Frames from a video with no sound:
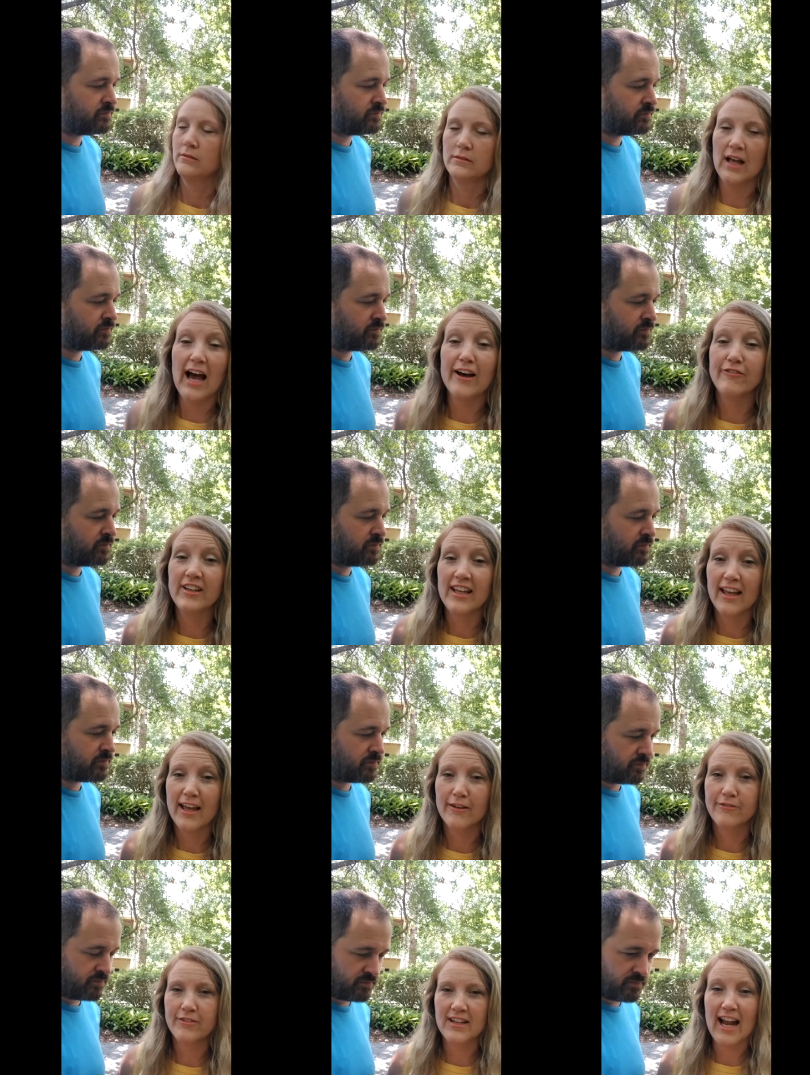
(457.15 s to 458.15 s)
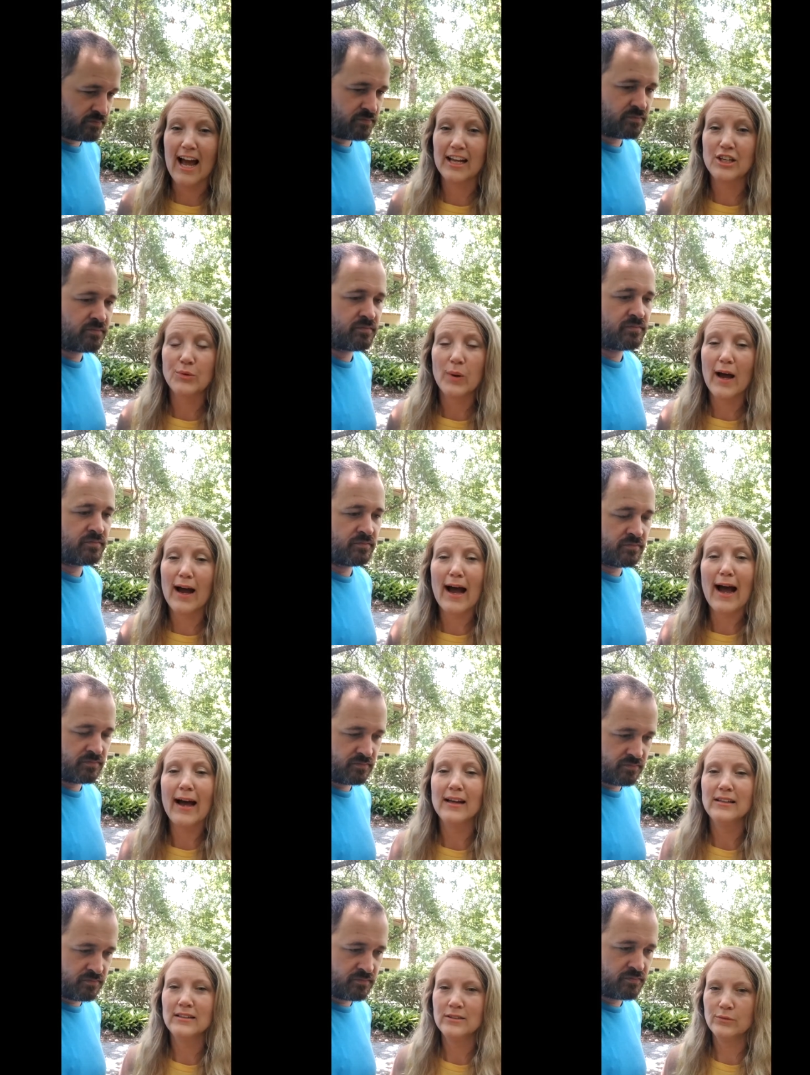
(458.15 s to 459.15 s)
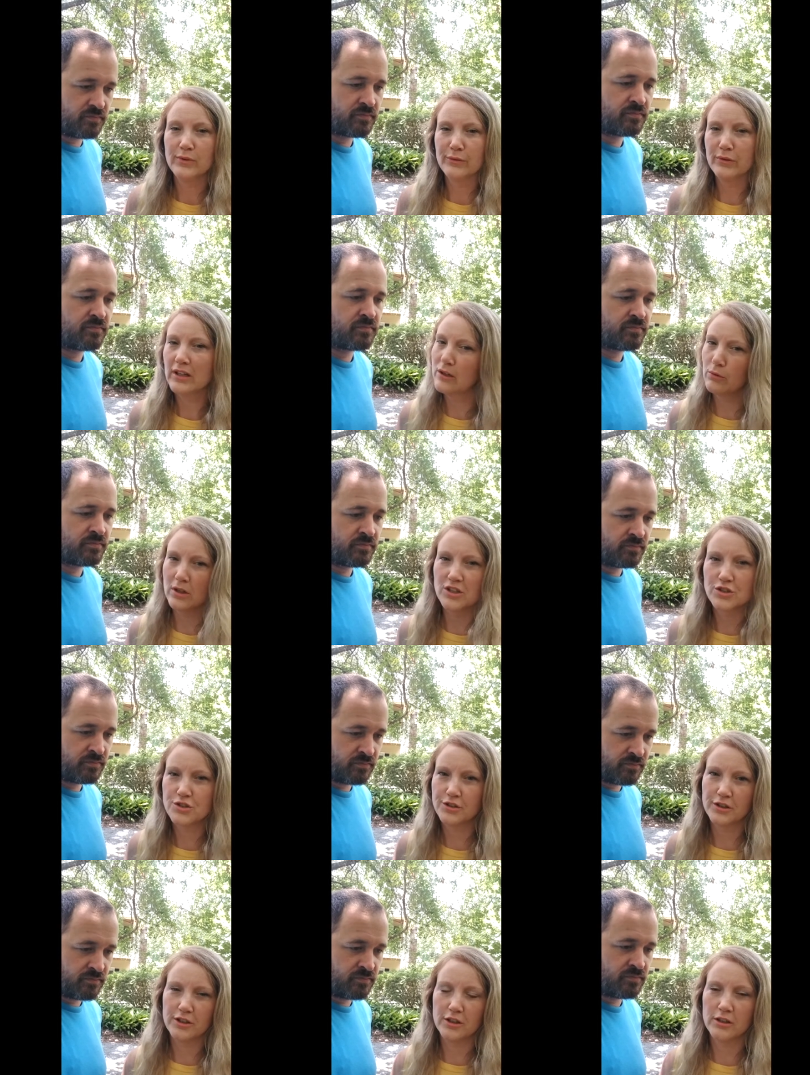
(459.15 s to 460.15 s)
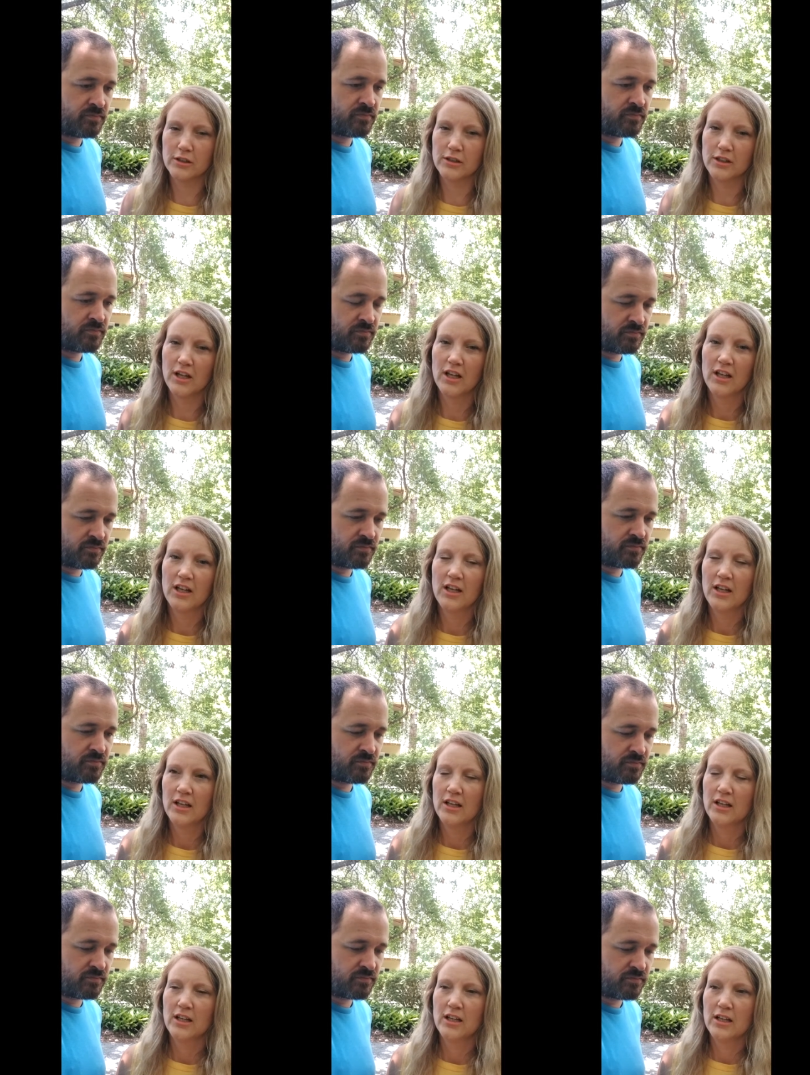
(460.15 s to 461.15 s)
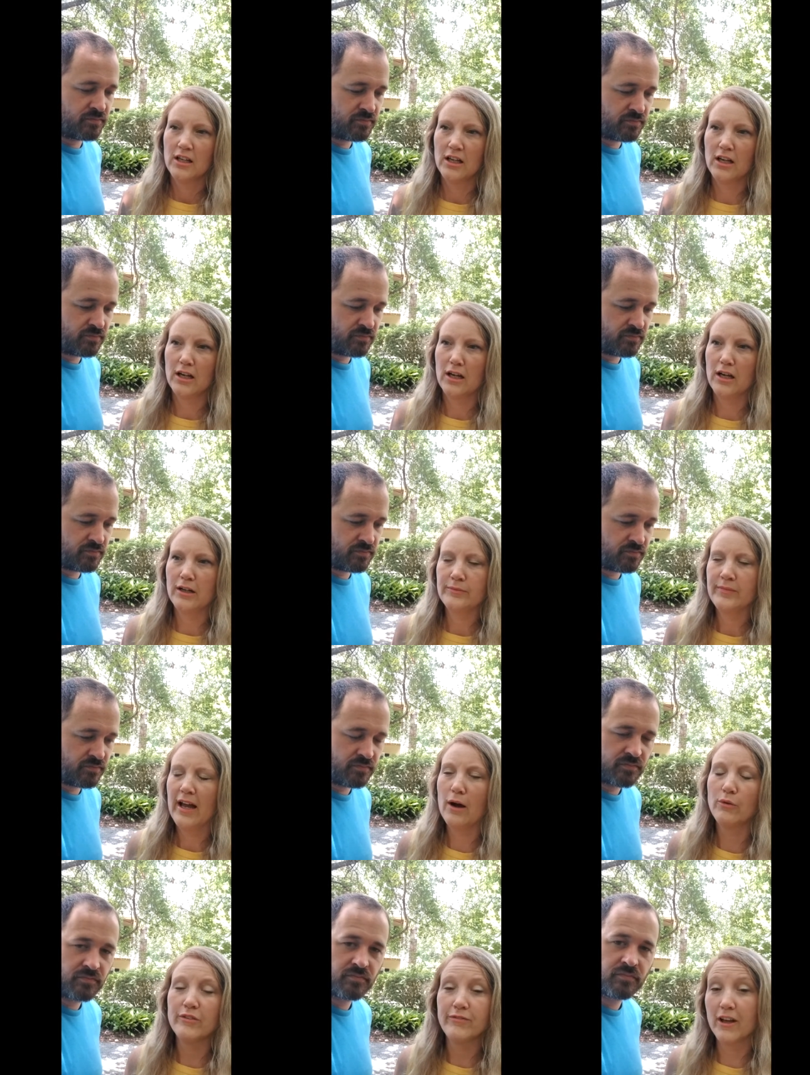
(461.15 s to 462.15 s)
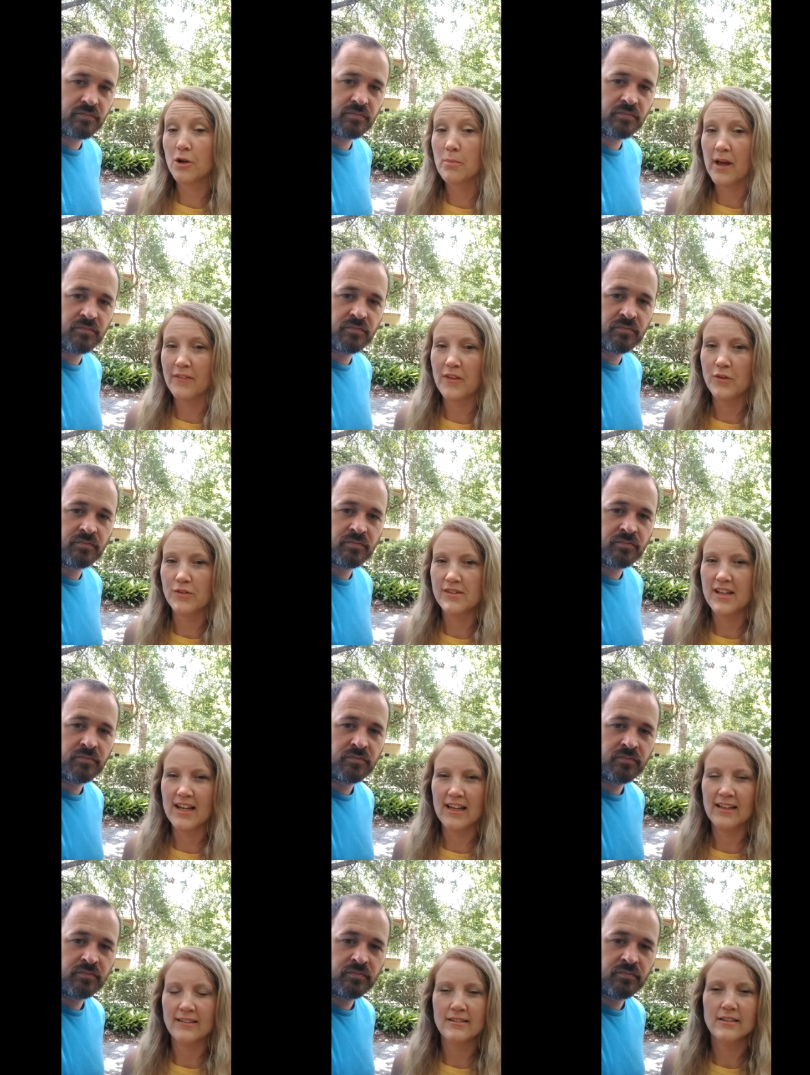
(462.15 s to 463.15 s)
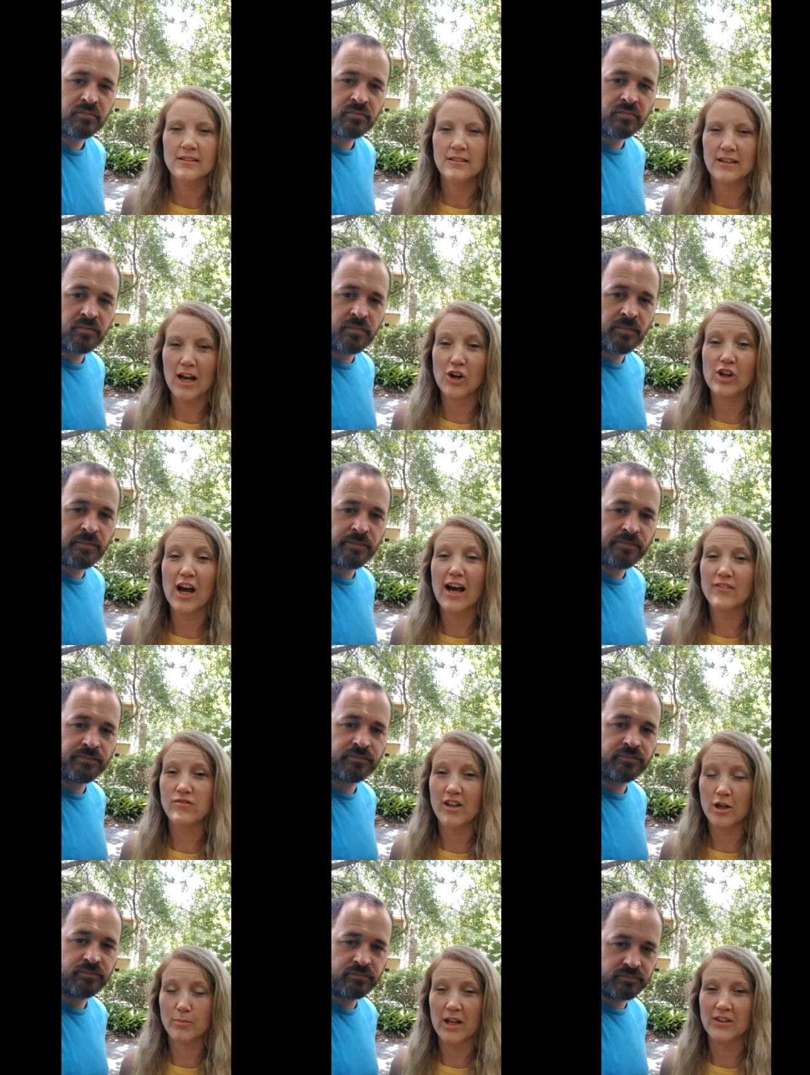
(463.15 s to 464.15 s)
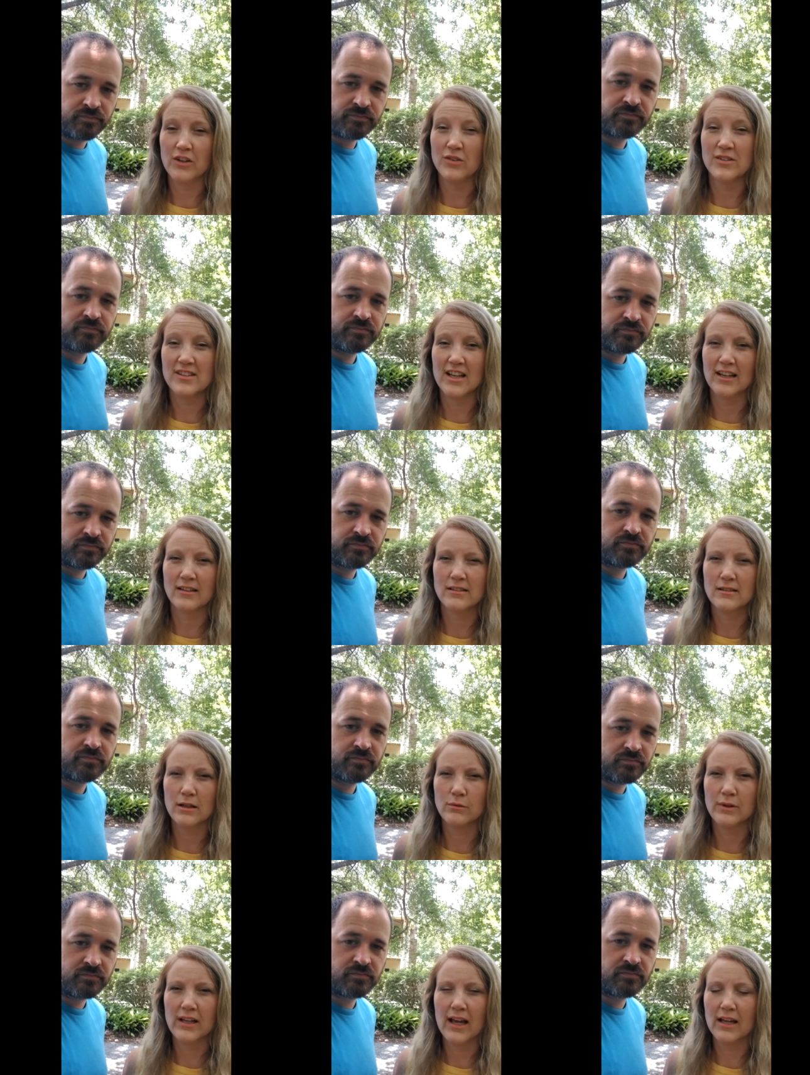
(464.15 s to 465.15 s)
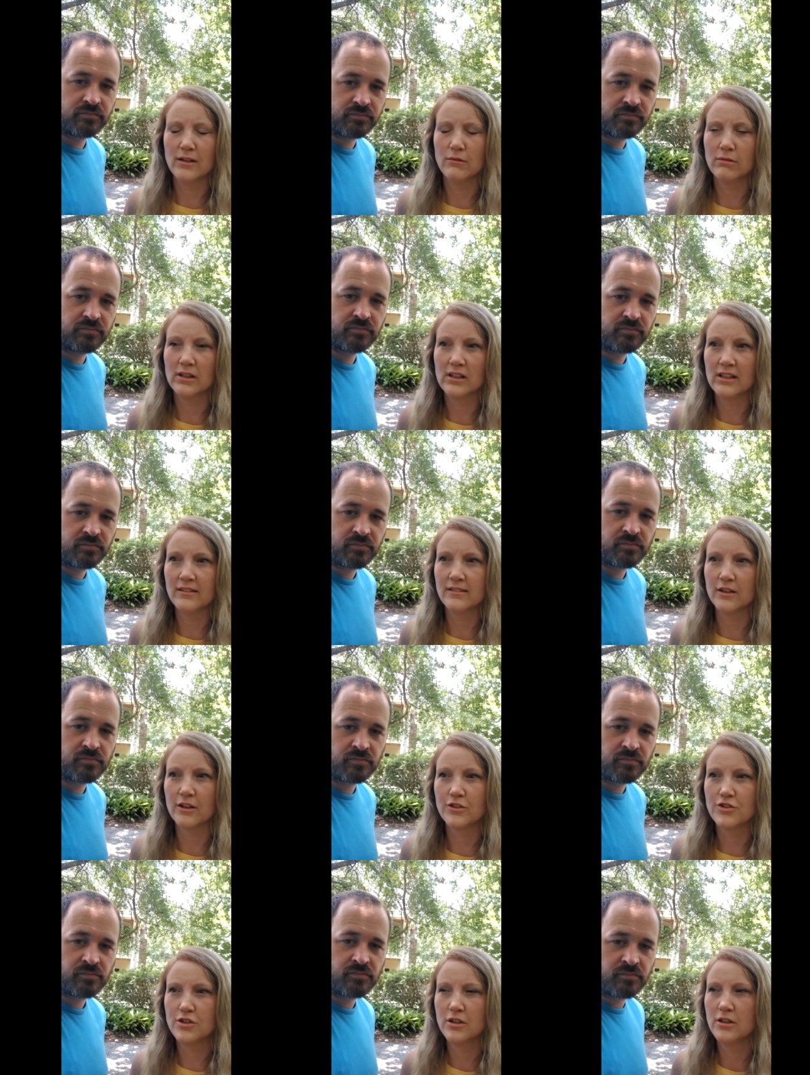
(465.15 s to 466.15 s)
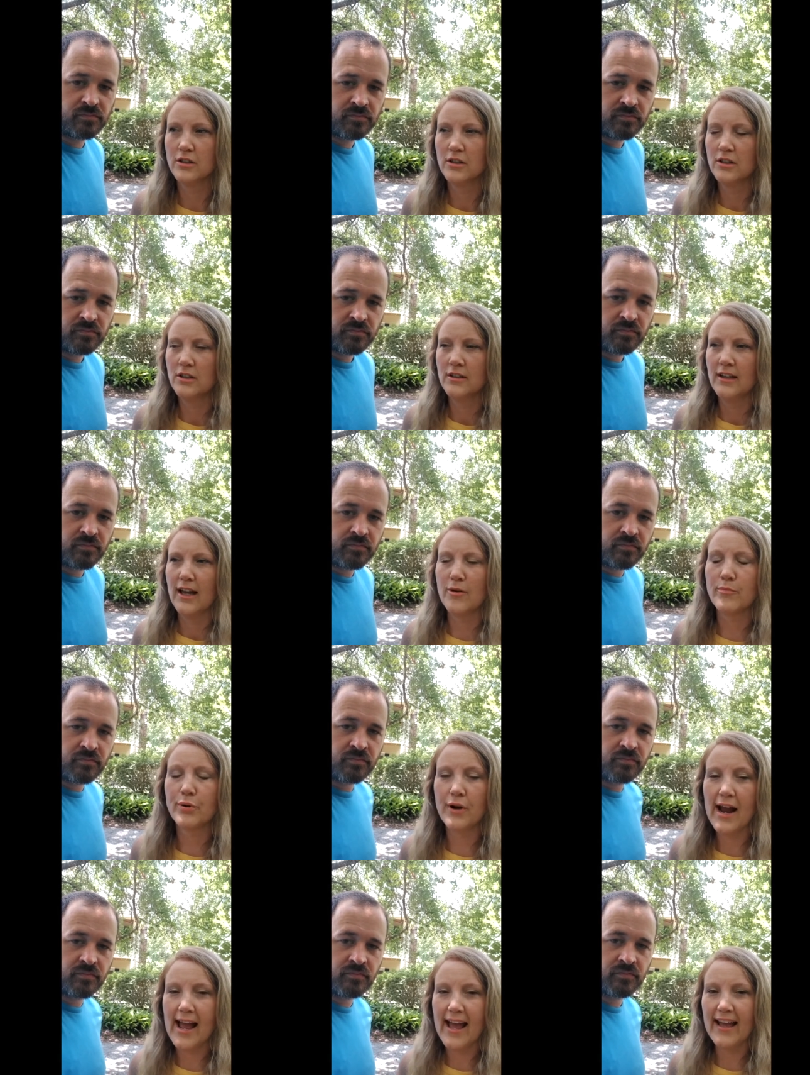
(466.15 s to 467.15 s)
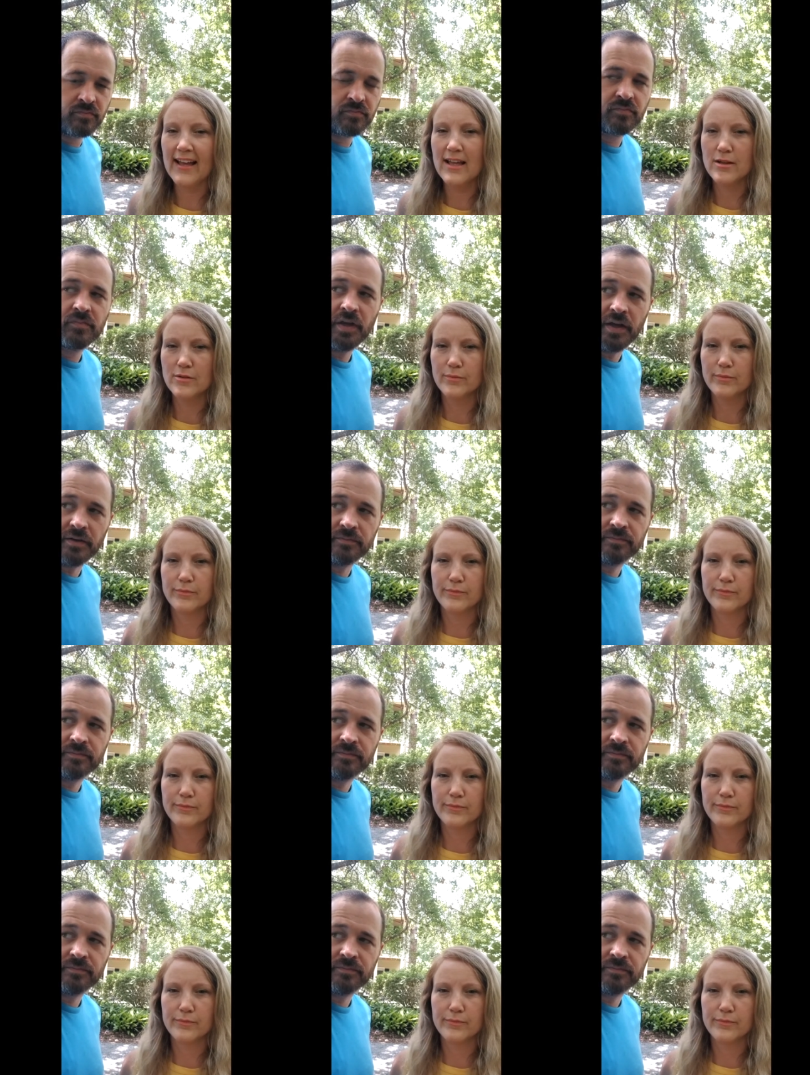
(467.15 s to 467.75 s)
Speaker 1: IVF and IUI we really weren't sure um, how we felt about those things how God felt about those things. So we had to really search and pray yeah.